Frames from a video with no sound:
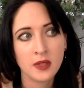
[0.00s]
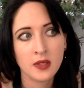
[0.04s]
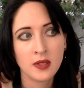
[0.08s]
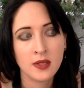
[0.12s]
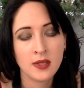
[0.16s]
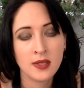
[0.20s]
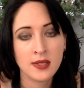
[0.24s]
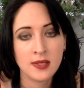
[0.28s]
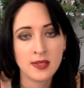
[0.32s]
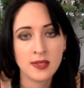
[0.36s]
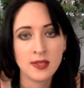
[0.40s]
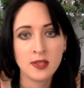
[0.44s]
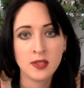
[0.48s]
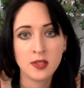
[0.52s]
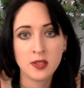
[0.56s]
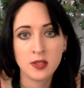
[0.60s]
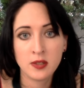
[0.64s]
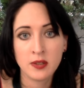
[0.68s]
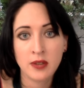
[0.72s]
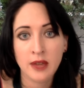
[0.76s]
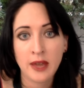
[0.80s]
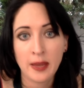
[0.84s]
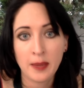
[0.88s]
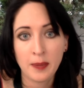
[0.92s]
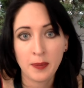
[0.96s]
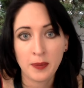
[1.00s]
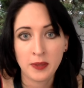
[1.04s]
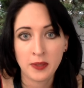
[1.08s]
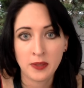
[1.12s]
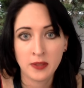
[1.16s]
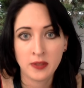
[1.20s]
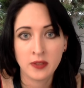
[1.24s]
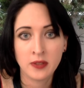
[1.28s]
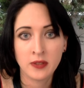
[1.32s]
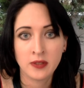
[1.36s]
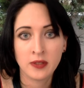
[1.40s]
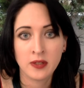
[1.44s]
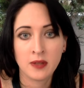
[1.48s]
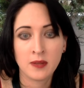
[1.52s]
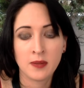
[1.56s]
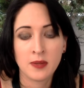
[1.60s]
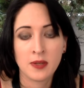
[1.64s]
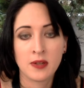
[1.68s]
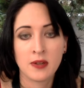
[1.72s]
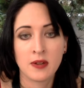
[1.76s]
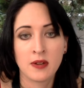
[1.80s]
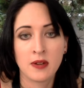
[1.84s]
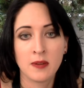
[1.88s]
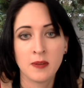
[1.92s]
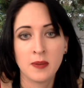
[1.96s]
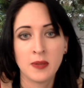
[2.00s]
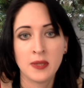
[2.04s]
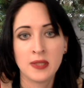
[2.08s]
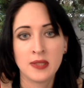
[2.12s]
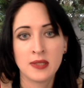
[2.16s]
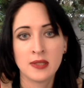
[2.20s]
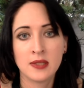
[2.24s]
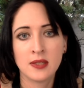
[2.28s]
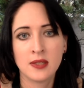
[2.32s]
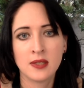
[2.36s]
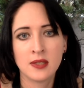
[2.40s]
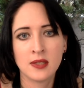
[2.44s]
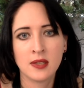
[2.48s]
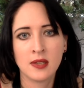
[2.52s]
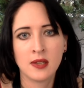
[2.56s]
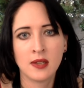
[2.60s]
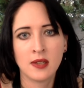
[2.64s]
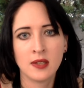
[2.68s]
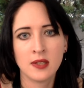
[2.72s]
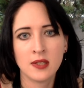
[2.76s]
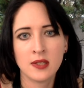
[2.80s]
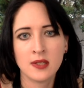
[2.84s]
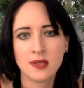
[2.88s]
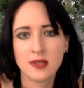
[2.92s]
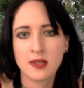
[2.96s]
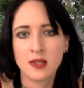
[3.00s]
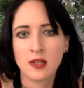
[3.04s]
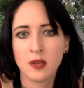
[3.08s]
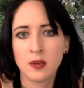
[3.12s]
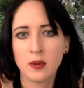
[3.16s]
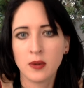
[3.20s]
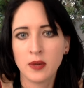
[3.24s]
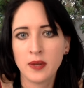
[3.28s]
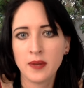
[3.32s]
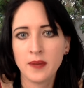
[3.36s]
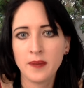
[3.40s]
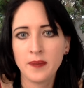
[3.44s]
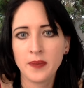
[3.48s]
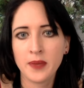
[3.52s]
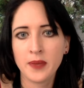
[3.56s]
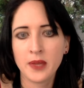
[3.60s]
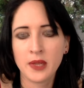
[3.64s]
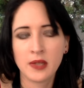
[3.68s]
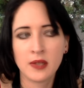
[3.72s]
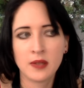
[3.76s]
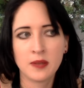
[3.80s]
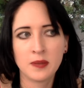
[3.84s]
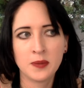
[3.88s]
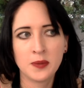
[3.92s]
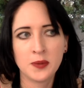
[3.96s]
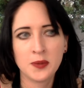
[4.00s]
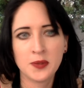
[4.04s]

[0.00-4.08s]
These things do happen, don't get me wrong, but it's a lot slower, a lot more